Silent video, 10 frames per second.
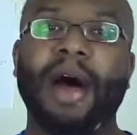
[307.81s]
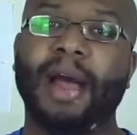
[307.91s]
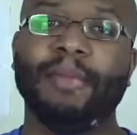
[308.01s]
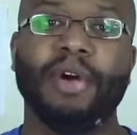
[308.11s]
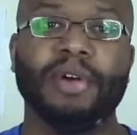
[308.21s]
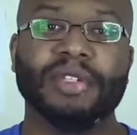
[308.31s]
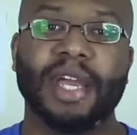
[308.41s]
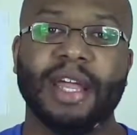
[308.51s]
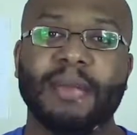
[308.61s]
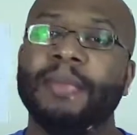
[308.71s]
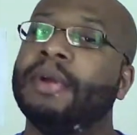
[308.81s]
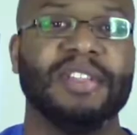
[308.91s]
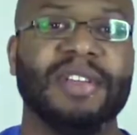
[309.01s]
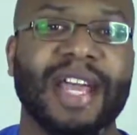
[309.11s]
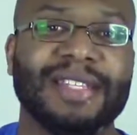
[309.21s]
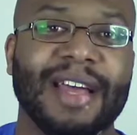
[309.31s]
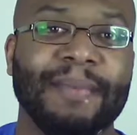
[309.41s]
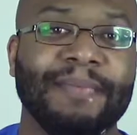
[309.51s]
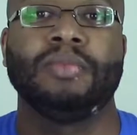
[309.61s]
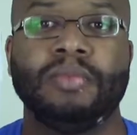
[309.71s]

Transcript: I'm your host, Caleb. Till next time.